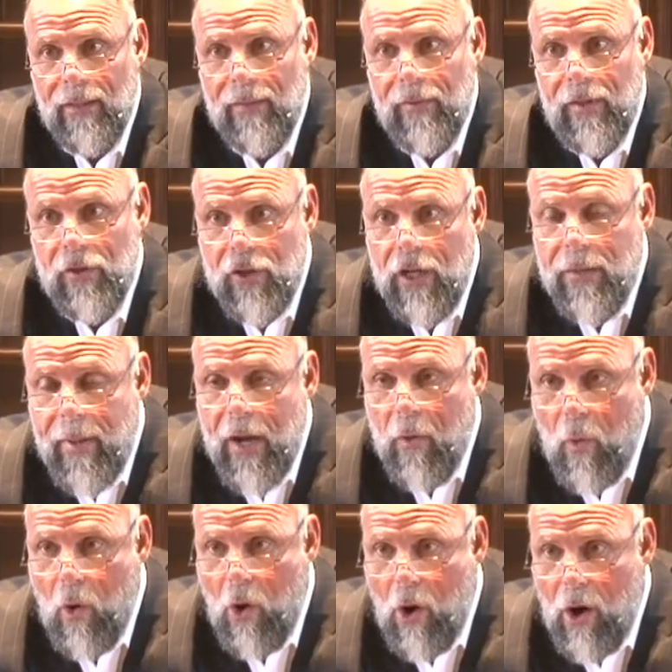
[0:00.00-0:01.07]
There's going to be a
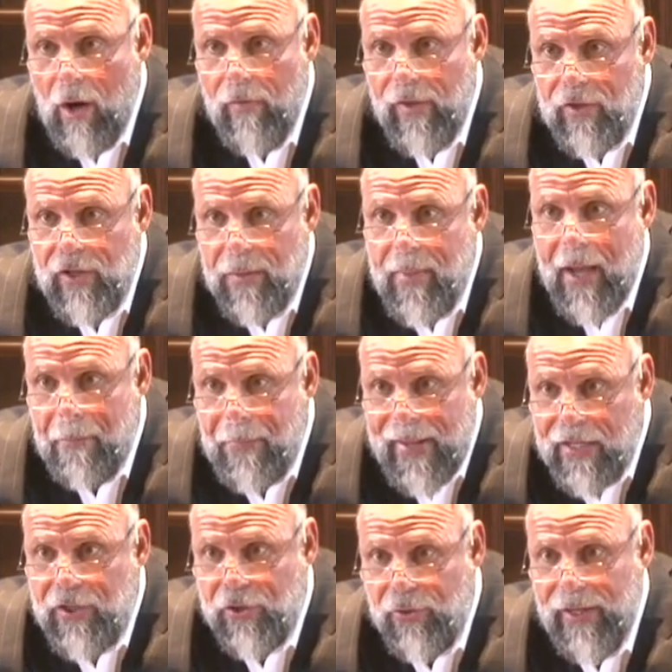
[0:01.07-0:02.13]
war. There's going to be a
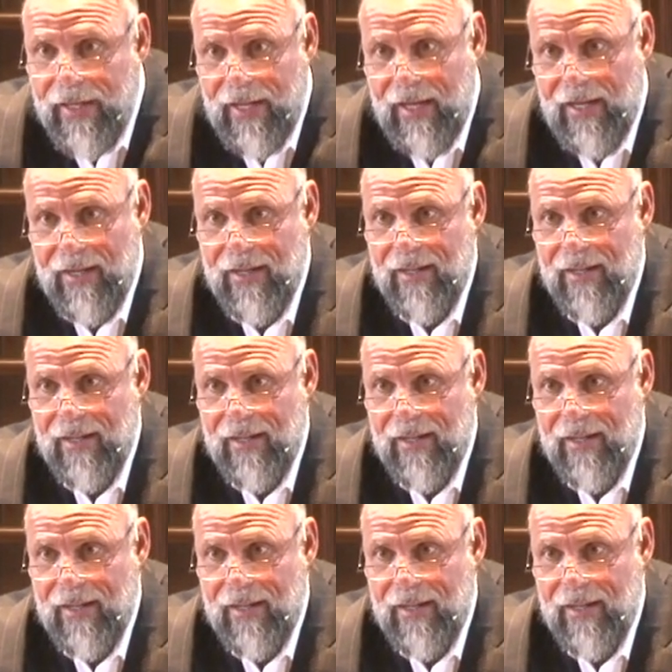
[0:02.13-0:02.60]
peace treaty.